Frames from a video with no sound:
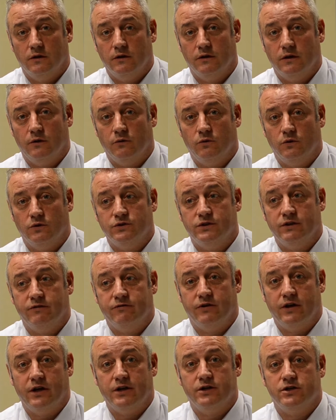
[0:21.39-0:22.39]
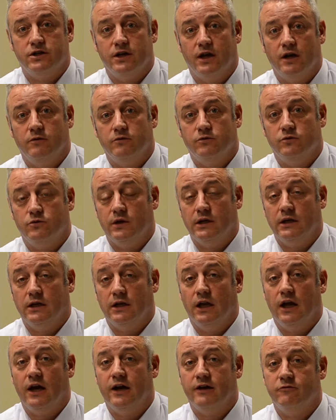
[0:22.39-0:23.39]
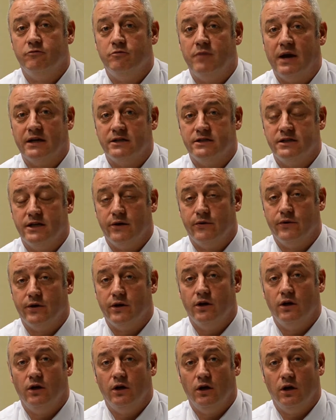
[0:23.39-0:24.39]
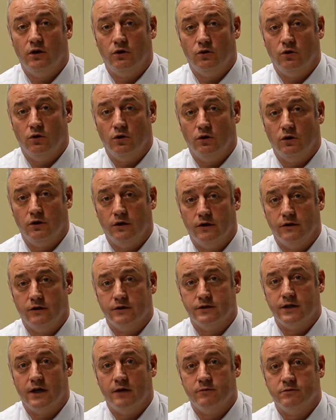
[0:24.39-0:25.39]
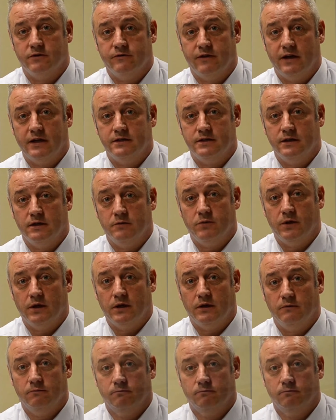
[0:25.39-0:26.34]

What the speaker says: that will differentiate between live bacteria and all other types of ATP.